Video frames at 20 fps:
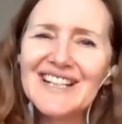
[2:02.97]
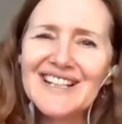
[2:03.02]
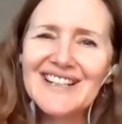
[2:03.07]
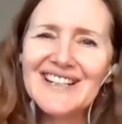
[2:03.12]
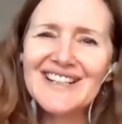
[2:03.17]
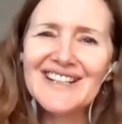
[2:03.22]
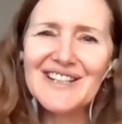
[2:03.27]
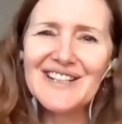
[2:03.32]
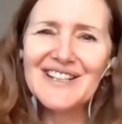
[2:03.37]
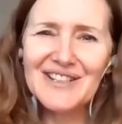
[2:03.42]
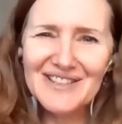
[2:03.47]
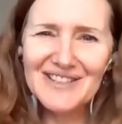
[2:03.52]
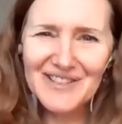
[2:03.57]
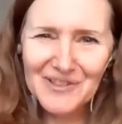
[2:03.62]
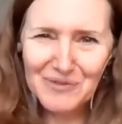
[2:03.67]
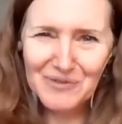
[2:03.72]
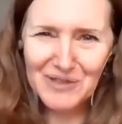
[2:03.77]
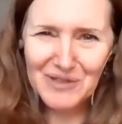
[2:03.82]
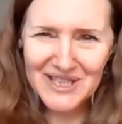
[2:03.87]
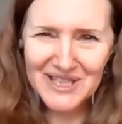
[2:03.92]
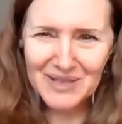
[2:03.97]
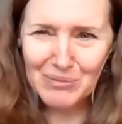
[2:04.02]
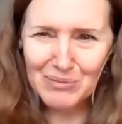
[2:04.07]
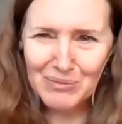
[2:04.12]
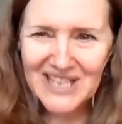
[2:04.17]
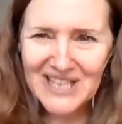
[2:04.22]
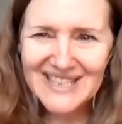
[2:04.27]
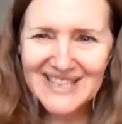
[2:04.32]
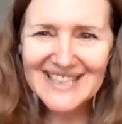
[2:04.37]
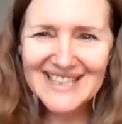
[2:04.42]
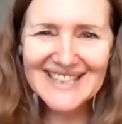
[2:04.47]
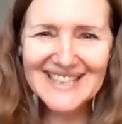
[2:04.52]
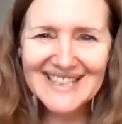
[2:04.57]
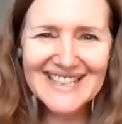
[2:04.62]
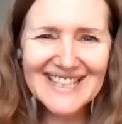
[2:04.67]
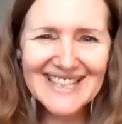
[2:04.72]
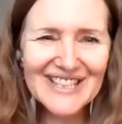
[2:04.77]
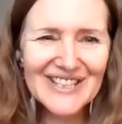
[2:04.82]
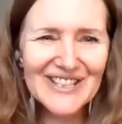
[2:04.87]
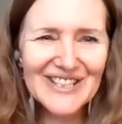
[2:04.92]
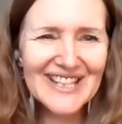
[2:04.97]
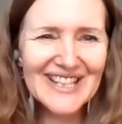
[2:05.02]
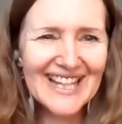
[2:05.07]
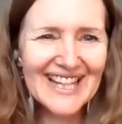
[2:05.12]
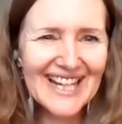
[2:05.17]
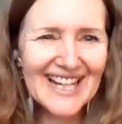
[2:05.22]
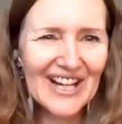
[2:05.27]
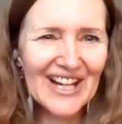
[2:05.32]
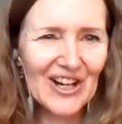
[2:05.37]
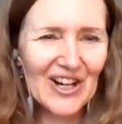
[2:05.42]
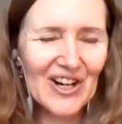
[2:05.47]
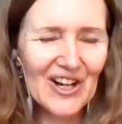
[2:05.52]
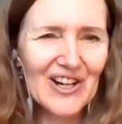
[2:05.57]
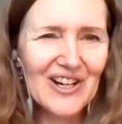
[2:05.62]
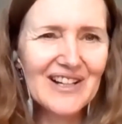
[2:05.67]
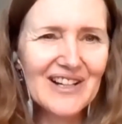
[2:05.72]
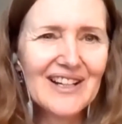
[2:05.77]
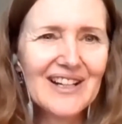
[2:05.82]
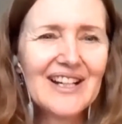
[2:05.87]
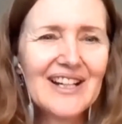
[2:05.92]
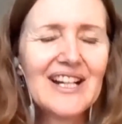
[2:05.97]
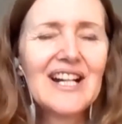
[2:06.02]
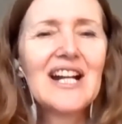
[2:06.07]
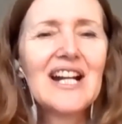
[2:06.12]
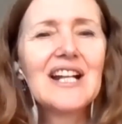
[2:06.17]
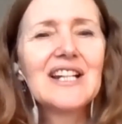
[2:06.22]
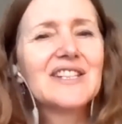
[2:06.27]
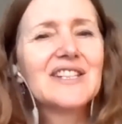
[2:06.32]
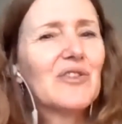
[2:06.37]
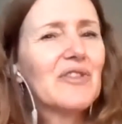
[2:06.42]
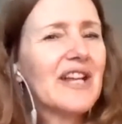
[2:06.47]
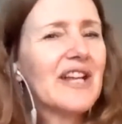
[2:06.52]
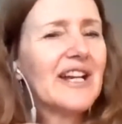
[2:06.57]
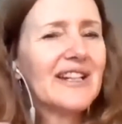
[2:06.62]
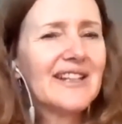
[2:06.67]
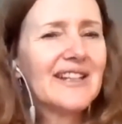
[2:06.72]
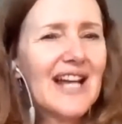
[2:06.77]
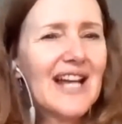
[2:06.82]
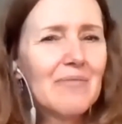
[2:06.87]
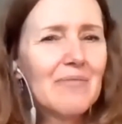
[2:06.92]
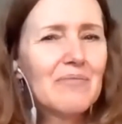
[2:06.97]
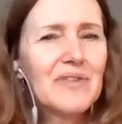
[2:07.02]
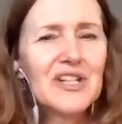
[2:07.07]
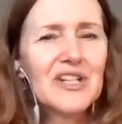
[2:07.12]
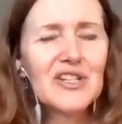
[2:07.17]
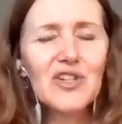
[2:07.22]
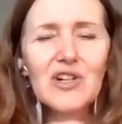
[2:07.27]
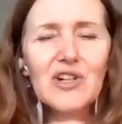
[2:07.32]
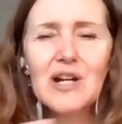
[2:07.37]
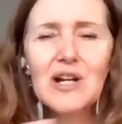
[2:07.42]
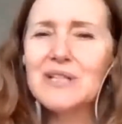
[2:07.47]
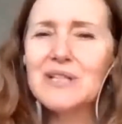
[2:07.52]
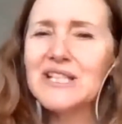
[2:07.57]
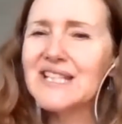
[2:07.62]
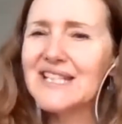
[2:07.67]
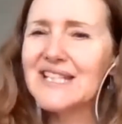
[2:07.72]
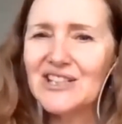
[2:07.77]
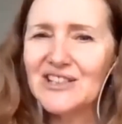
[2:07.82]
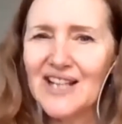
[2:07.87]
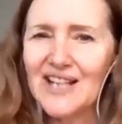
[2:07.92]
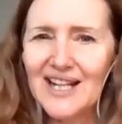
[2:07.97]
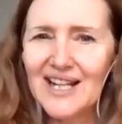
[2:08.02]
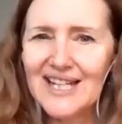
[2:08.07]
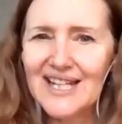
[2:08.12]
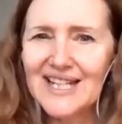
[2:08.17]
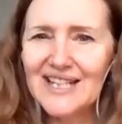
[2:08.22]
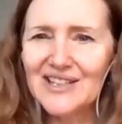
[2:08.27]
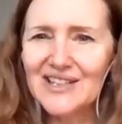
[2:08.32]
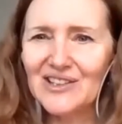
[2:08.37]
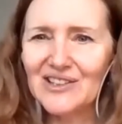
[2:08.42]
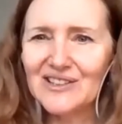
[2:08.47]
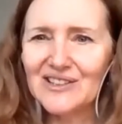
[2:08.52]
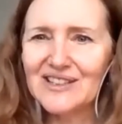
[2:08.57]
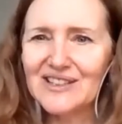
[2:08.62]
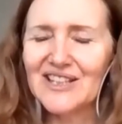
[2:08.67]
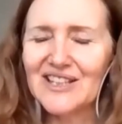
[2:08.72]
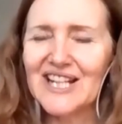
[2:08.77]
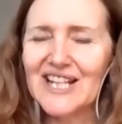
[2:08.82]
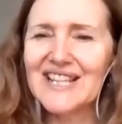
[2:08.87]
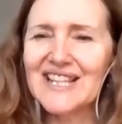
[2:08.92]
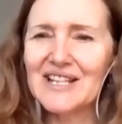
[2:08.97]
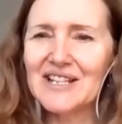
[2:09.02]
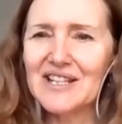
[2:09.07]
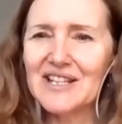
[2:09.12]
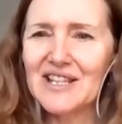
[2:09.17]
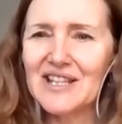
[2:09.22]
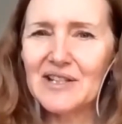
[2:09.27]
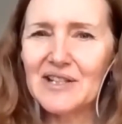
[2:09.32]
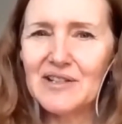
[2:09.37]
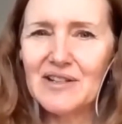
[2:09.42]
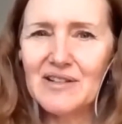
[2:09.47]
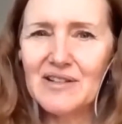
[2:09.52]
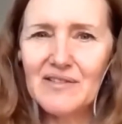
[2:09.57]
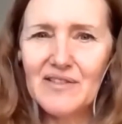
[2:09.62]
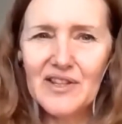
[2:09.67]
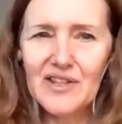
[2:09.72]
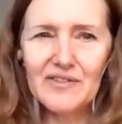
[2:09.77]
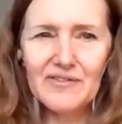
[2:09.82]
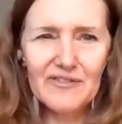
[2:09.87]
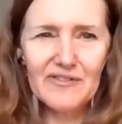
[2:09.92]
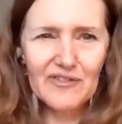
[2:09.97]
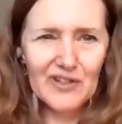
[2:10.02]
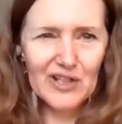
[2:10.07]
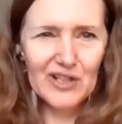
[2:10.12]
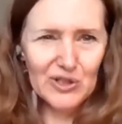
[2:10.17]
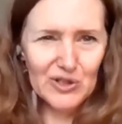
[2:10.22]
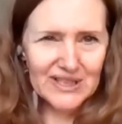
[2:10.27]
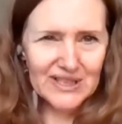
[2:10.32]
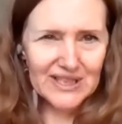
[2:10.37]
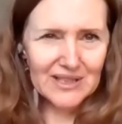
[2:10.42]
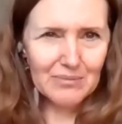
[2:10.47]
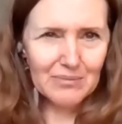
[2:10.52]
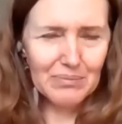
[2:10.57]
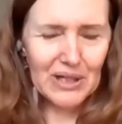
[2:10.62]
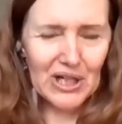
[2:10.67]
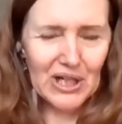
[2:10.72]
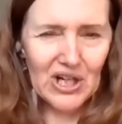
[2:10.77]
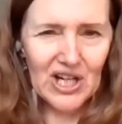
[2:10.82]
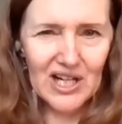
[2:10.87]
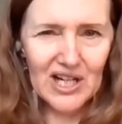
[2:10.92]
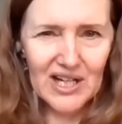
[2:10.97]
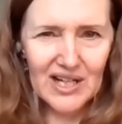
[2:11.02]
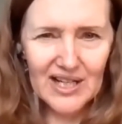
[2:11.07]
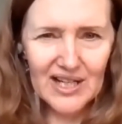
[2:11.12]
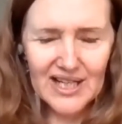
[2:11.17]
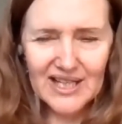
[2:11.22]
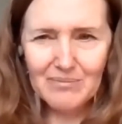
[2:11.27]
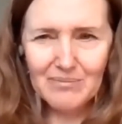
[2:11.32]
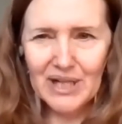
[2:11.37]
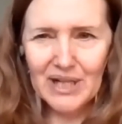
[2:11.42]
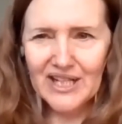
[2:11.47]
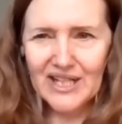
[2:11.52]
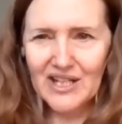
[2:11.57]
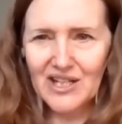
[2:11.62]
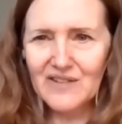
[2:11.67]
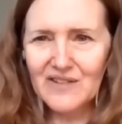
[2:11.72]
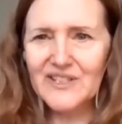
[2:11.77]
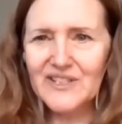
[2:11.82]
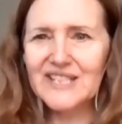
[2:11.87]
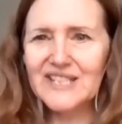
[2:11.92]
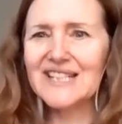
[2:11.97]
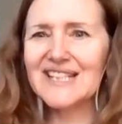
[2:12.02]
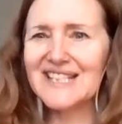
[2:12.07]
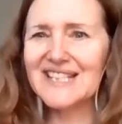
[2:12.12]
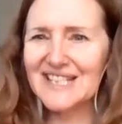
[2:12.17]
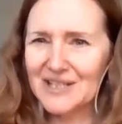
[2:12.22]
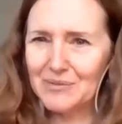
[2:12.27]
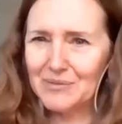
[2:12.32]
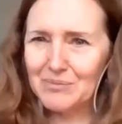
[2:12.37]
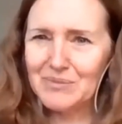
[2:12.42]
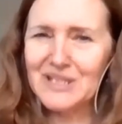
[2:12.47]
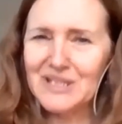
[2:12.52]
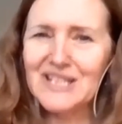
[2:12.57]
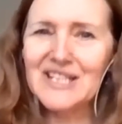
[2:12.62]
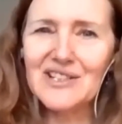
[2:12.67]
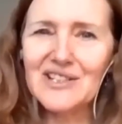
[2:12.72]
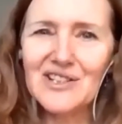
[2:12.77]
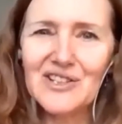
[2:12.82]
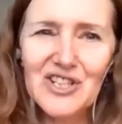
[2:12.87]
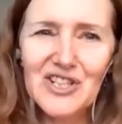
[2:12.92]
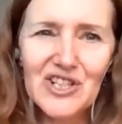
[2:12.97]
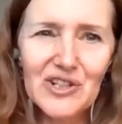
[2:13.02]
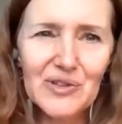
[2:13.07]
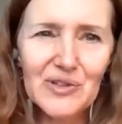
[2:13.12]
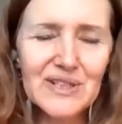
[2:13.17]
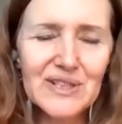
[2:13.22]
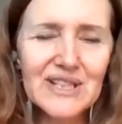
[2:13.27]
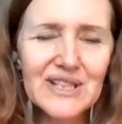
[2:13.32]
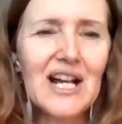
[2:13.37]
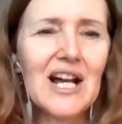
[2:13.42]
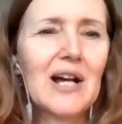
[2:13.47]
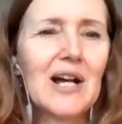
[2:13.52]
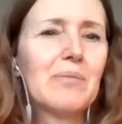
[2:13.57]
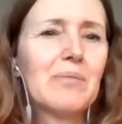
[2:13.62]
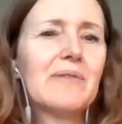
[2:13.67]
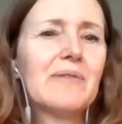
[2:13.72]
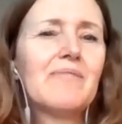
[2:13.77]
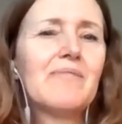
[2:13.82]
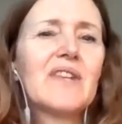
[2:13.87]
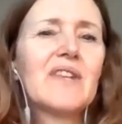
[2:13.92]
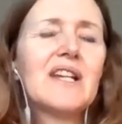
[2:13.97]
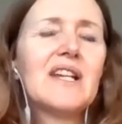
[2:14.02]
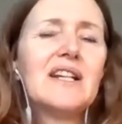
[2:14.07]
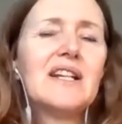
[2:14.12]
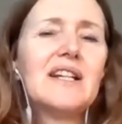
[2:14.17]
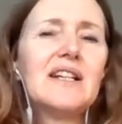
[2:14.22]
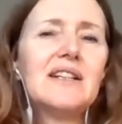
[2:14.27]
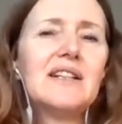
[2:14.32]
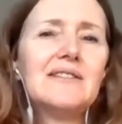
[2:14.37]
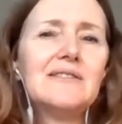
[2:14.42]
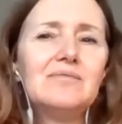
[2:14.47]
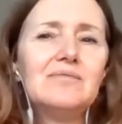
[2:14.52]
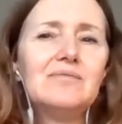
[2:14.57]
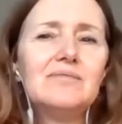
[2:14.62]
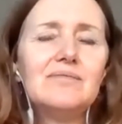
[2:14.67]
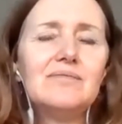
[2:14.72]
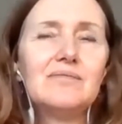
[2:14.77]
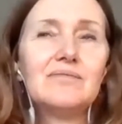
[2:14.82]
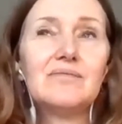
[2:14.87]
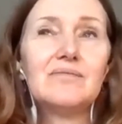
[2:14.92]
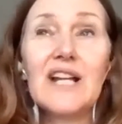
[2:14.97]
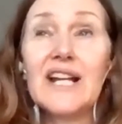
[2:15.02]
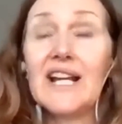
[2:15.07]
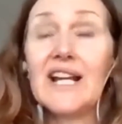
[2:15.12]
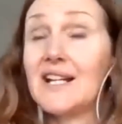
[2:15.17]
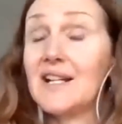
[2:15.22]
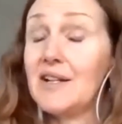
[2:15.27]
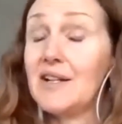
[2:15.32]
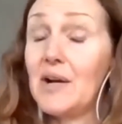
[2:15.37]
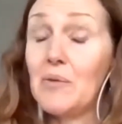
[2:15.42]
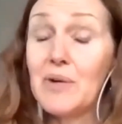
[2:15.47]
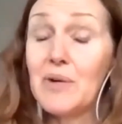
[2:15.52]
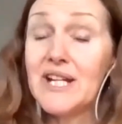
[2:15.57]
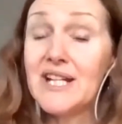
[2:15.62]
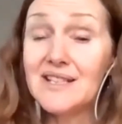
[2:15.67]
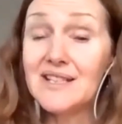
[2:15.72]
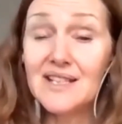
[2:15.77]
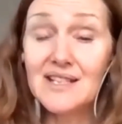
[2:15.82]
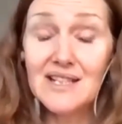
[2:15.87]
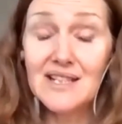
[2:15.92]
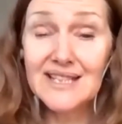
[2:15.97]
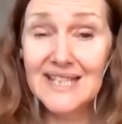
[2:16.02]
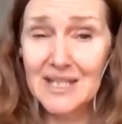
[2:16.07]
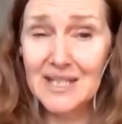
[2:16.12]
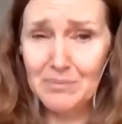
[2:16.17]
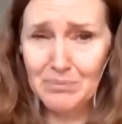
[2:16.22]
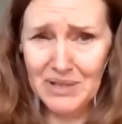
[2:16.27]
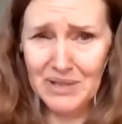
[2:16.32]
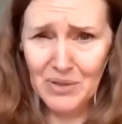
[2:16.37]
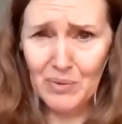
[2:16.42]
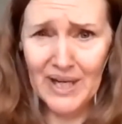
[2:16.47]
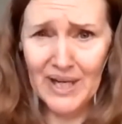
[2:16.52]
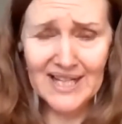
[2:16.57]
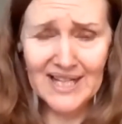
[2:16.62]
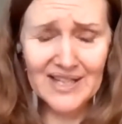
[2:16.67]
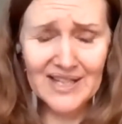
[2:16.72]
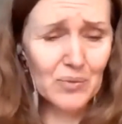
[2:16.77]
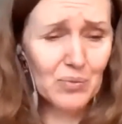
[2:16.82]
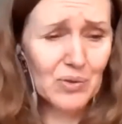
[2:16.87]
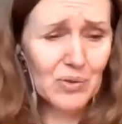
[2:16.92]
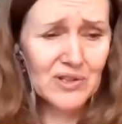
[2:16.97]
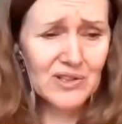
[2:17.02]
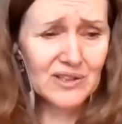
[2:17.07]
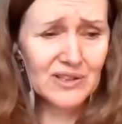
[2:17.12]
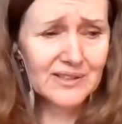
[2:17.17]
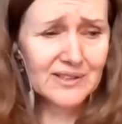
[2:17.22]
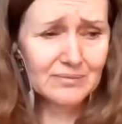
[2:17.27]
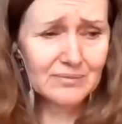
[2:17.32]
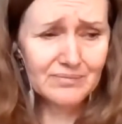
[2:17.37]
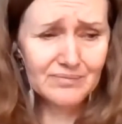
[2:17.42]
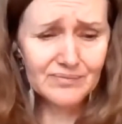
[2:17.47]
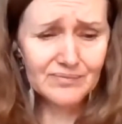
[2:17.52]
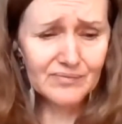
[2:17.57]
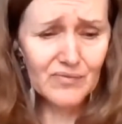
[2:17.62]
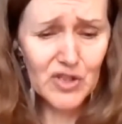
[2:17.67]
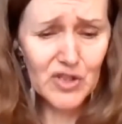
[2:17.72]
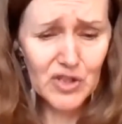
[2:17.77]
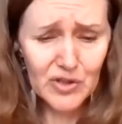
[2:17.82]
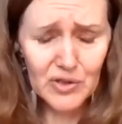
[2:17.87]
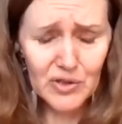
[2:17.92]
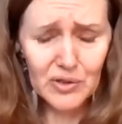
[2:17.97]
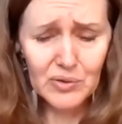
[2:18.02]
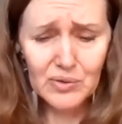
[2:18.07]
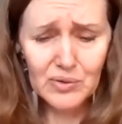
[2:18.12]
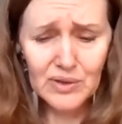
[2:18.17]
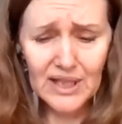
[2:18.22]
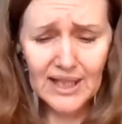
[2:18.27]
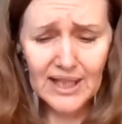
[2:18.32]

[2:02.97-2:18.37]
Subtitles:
the response is still there. So that the trauma is still not healed. Like the frozen part in my nervous system still shows up. And now we can see this in a big way in the world too,